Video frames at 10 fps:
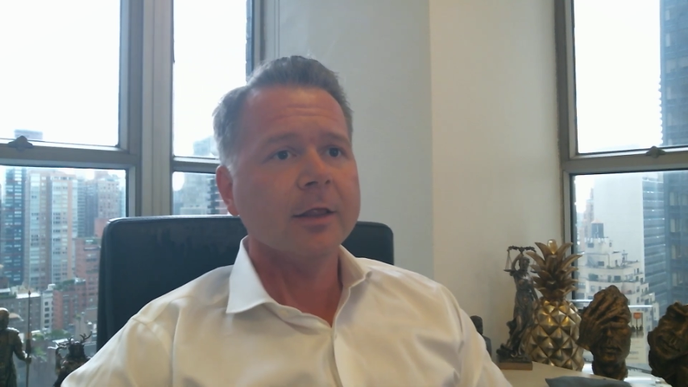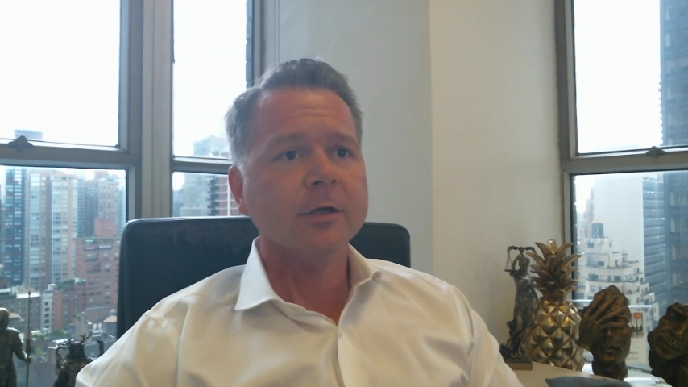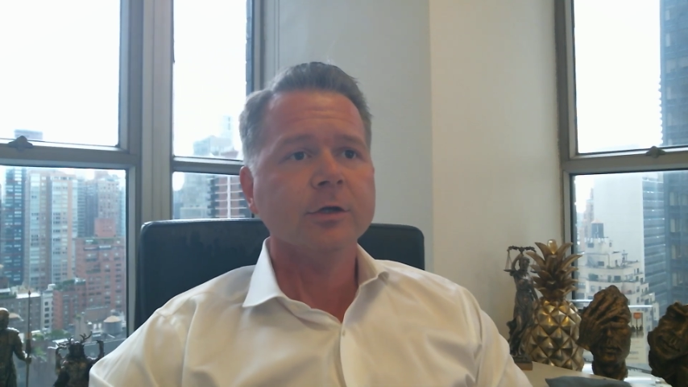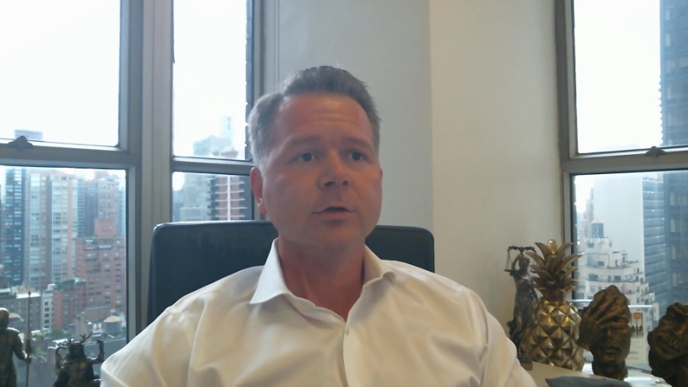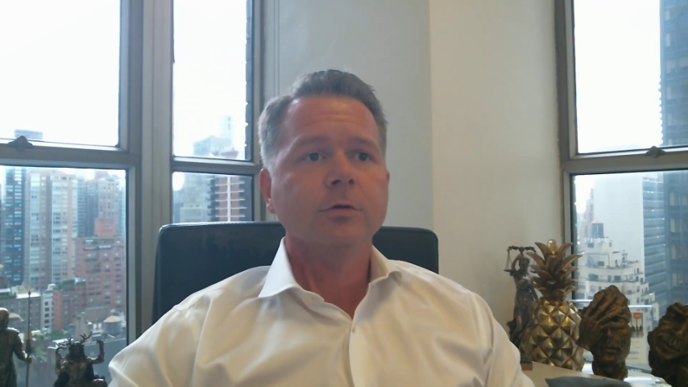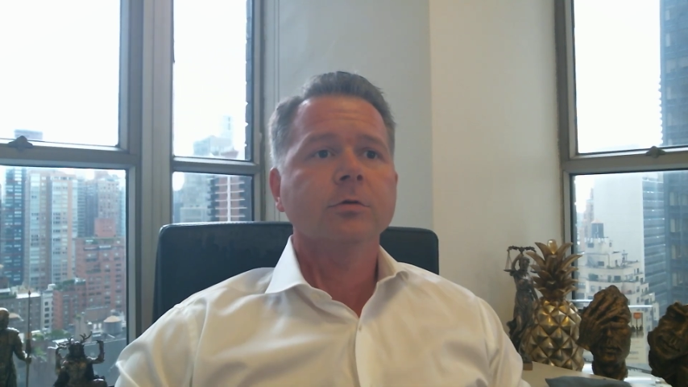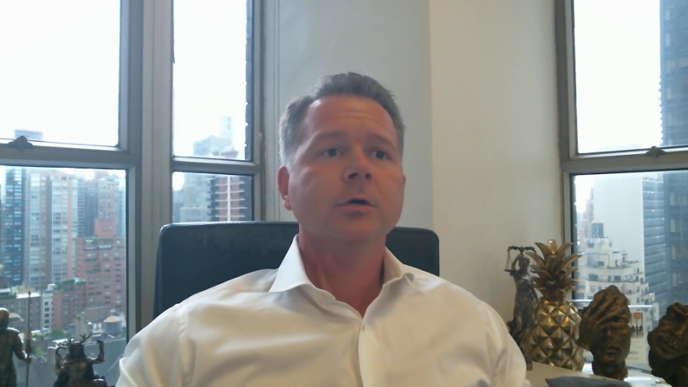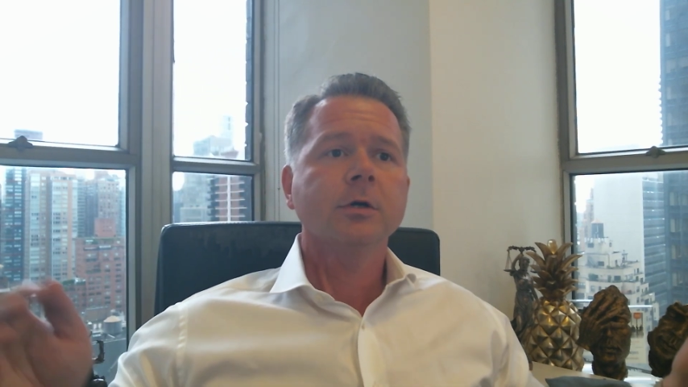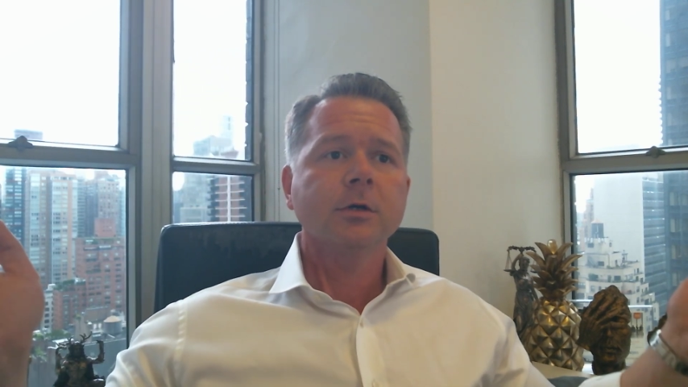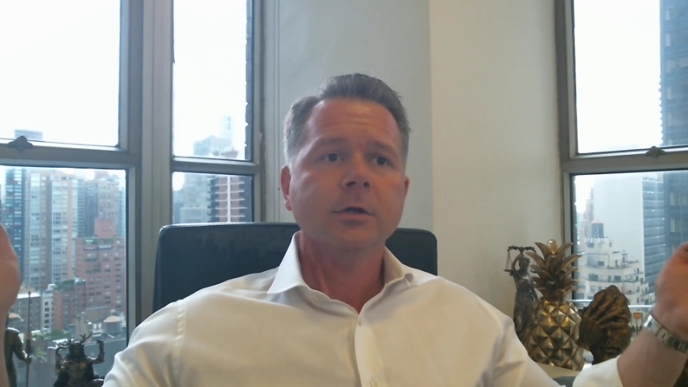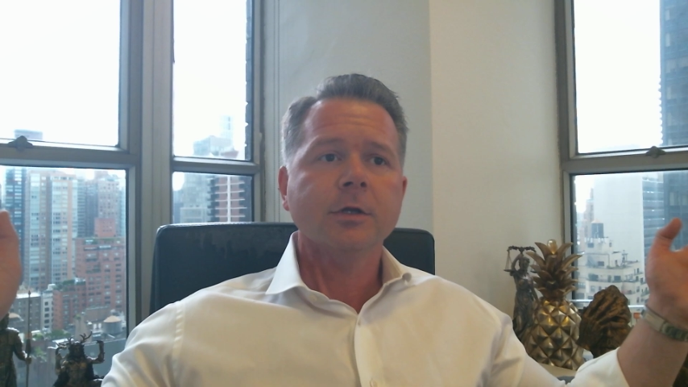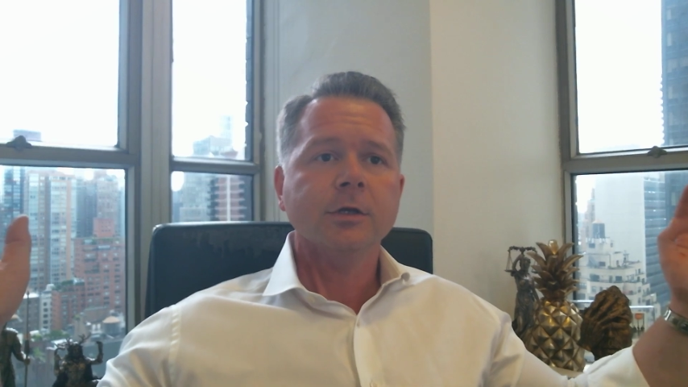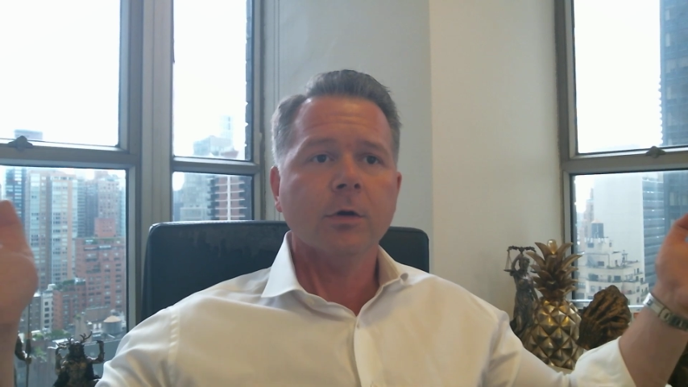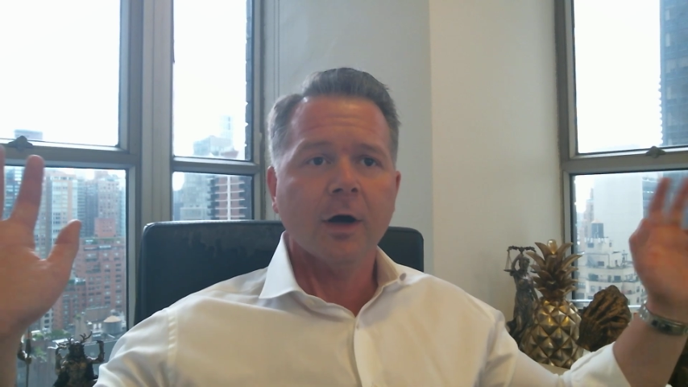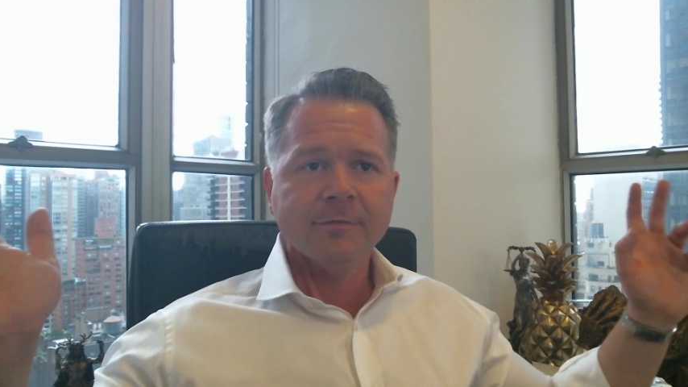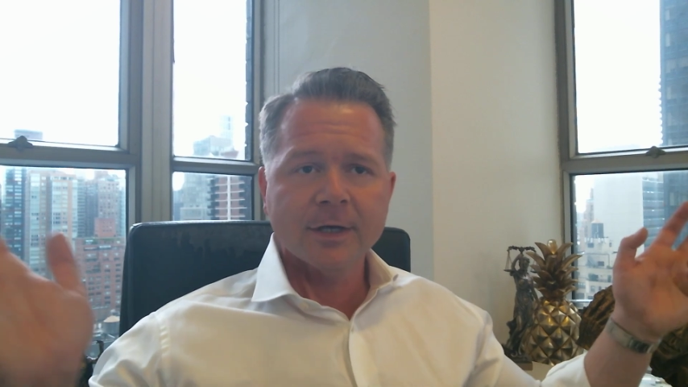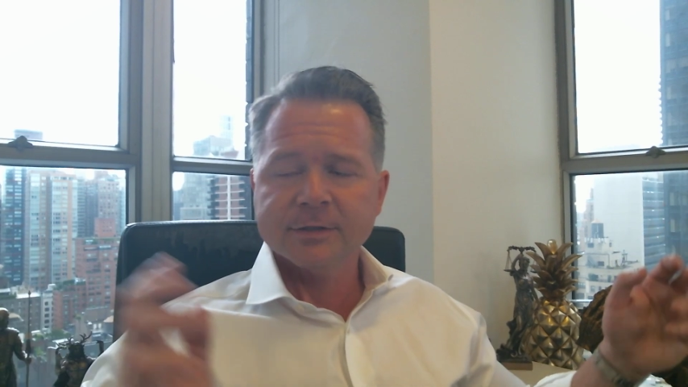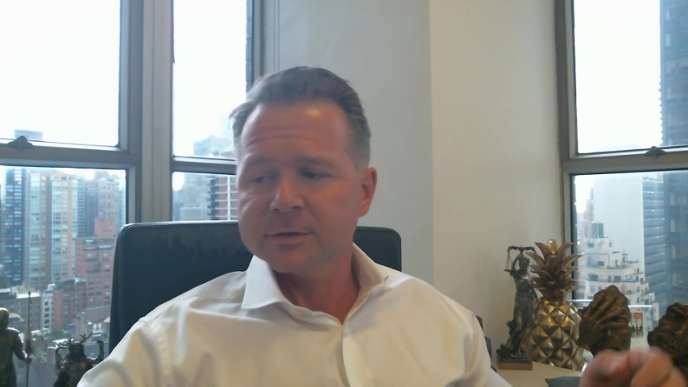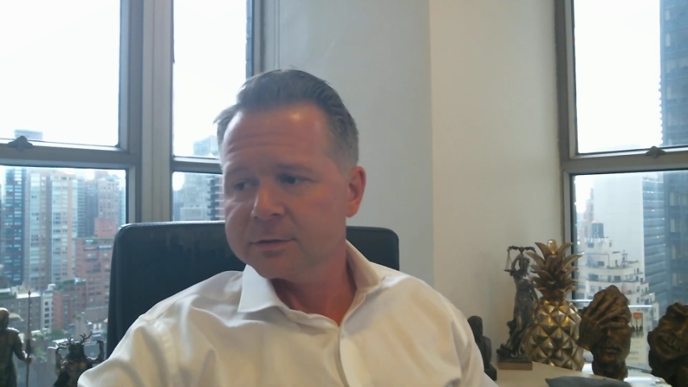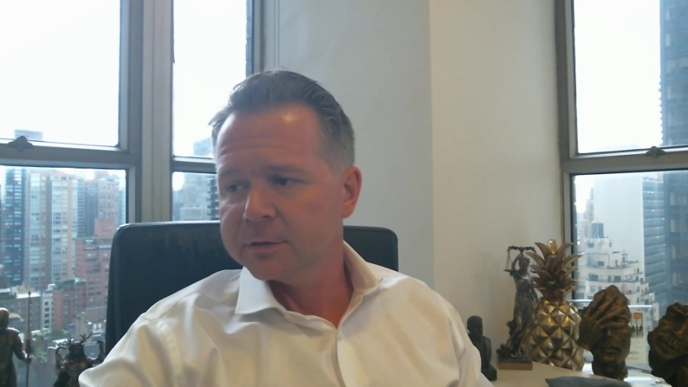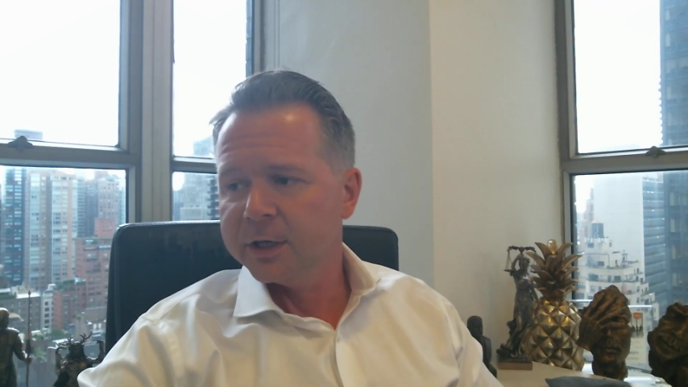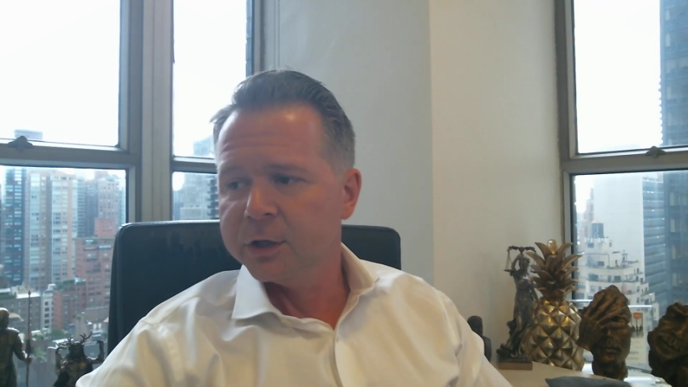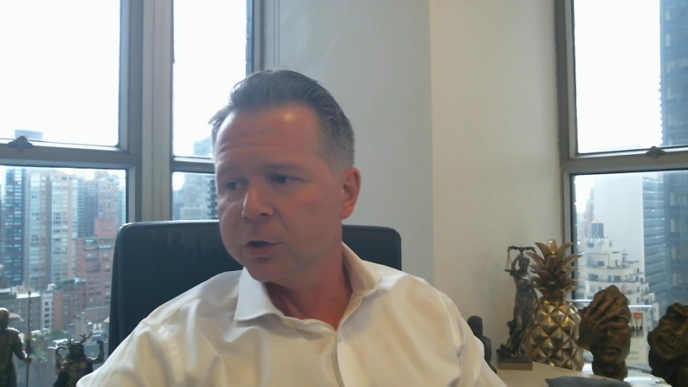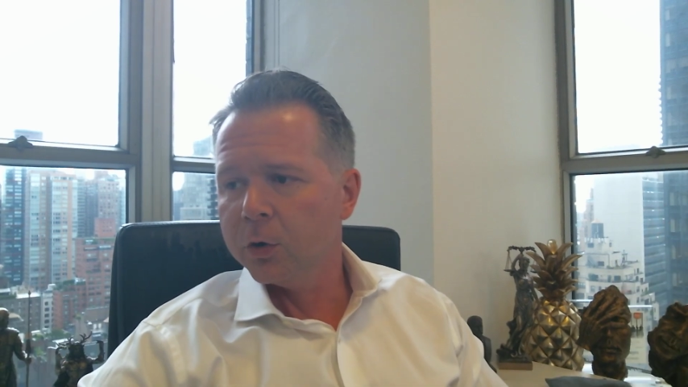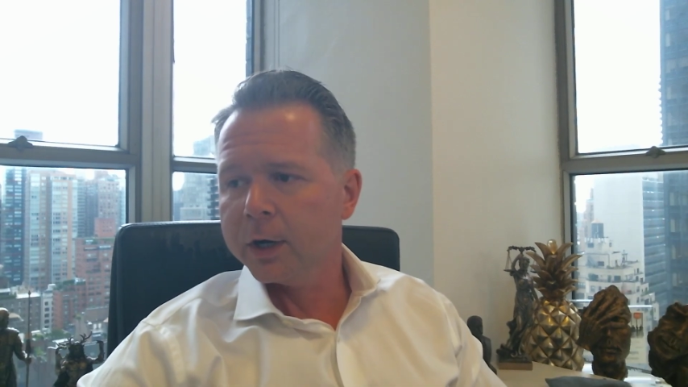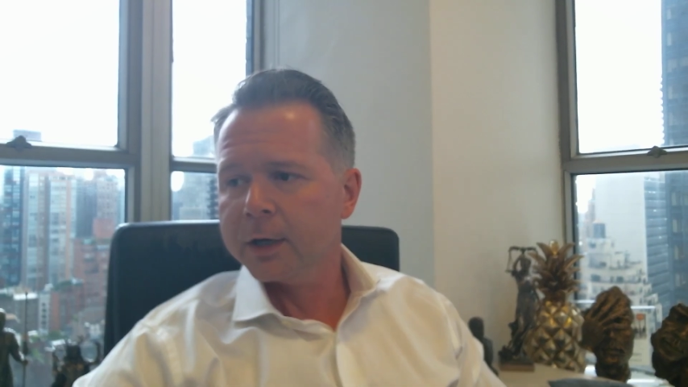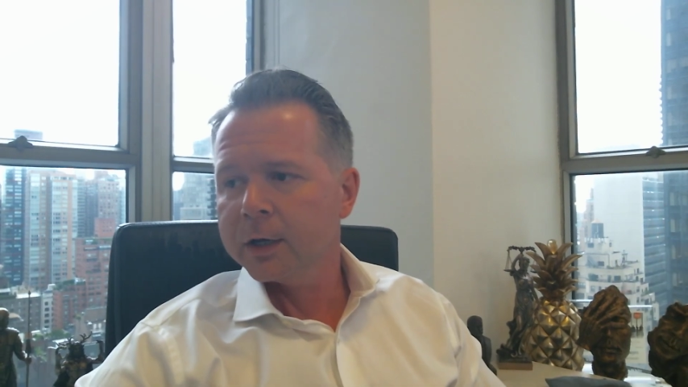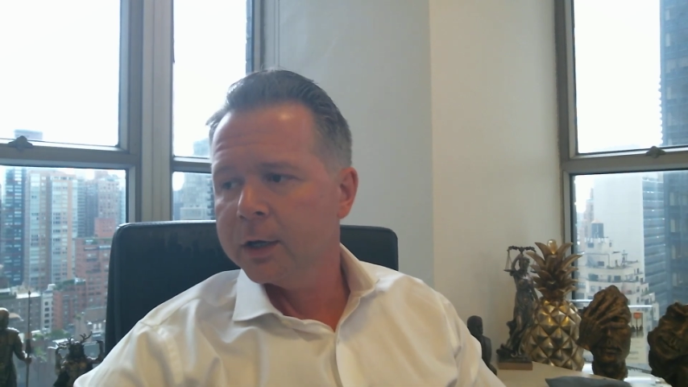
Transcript: the new the new office in New York.